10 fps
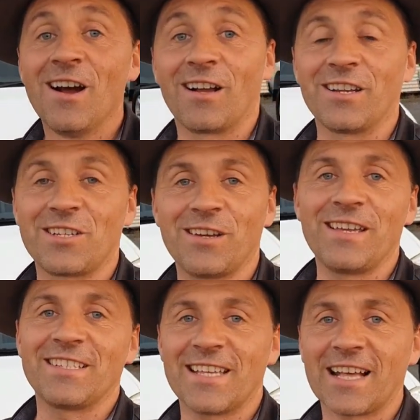I'm going to show
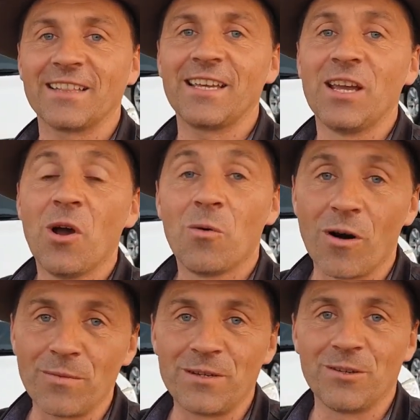you exactly
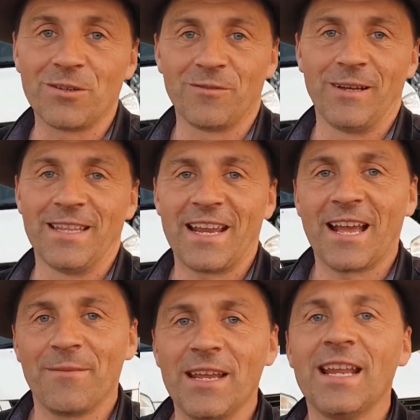what we do to them when they
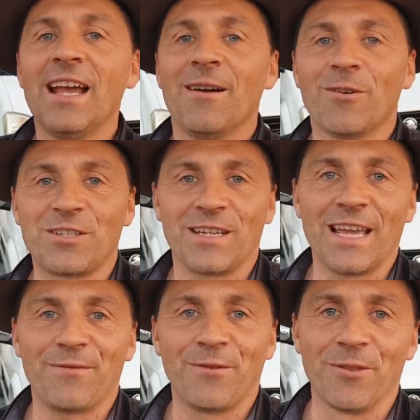come in, what you
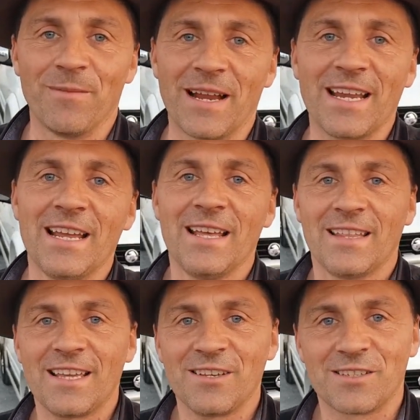get for the money
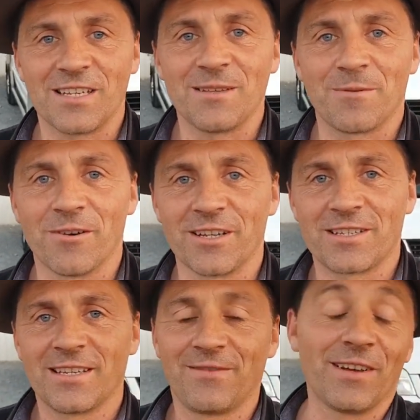that you see
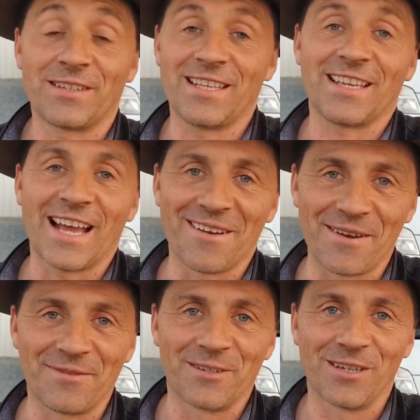the car
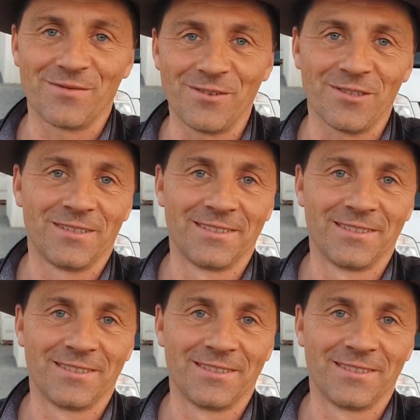advertised for.